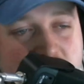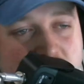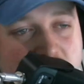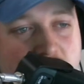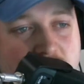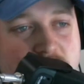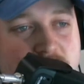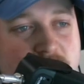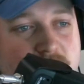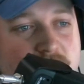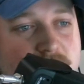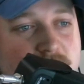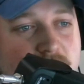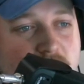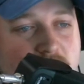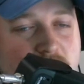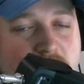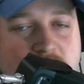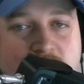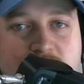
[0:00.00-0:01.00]
So
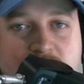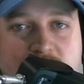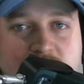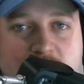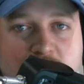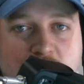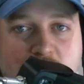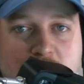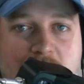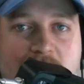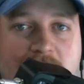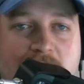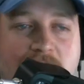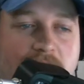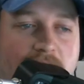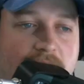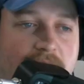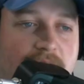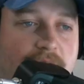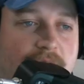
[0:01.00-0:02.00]
I get some more money. I
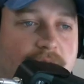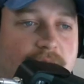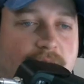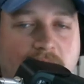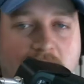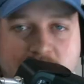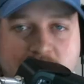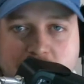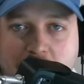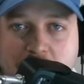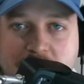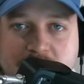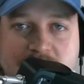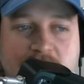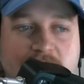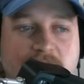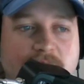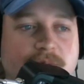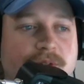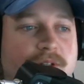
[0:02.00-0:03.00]
can cover both
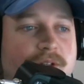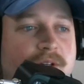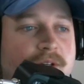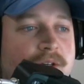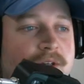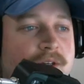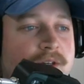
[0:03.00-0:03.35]
teams.